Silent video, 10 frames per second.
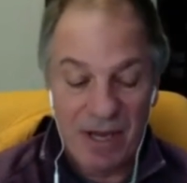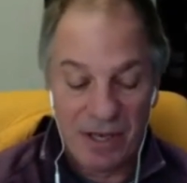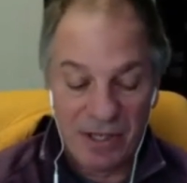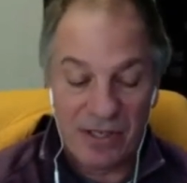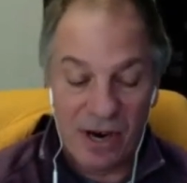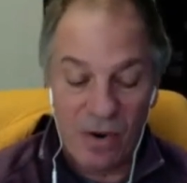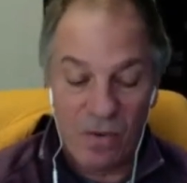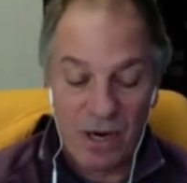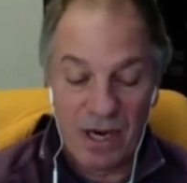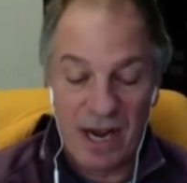you to start
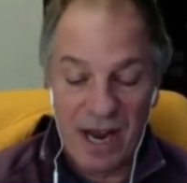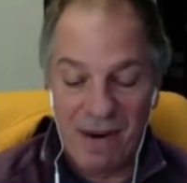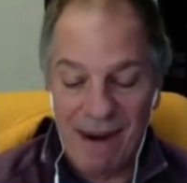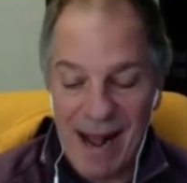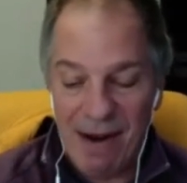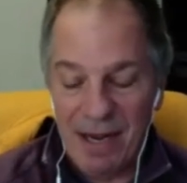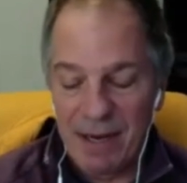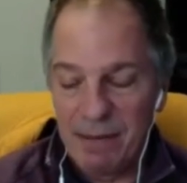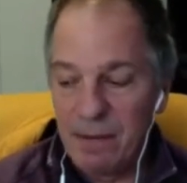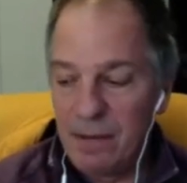working on a routing.